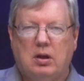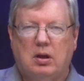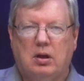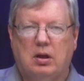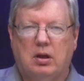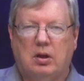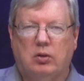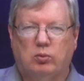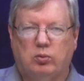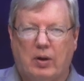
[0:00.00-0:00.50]

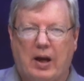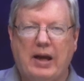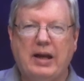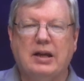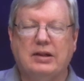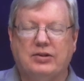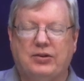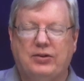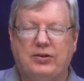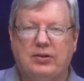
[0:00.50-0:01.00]

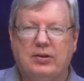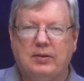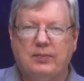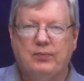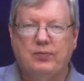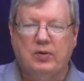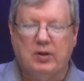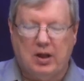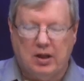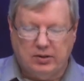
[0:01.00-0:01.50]
riots
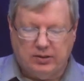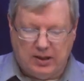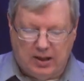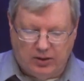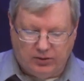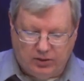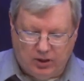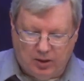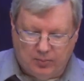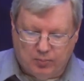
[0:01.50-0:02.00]
in
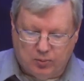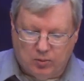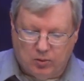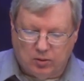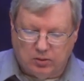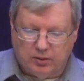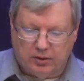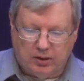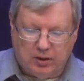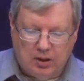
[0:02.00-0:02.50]
downtown
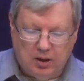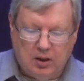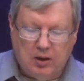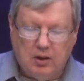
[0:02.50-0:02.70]
Portland.